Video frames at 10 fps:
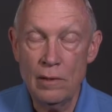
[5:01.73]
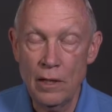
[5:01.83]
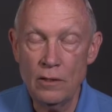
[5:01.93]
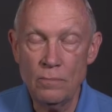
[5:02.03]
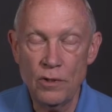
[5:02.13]
Okay,
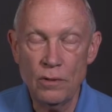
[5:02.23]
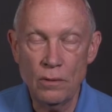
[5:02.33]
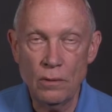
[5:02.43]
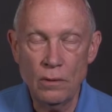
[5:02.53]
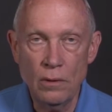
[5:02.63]
that's pretty
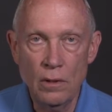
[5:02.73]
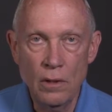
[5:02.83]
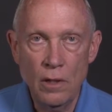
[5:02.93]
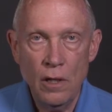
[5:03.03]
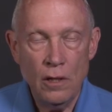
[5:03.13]
cool.
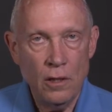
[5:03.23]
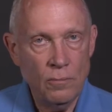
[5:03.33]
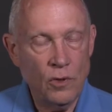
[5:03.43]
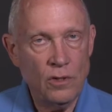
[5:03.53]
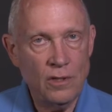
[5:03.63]
Then
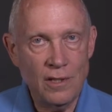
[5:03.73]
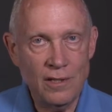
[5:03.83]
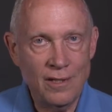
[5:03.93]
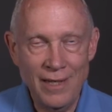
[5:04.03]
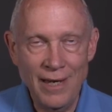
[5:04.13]
Moses says,